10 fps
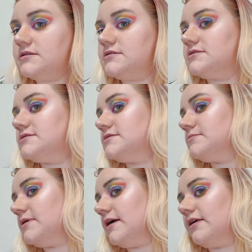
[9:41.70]
just to
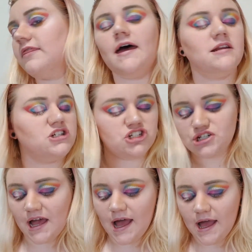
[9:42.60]
make that
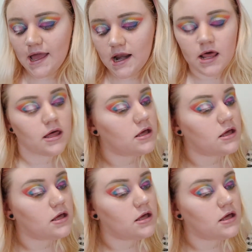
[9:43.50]
shine.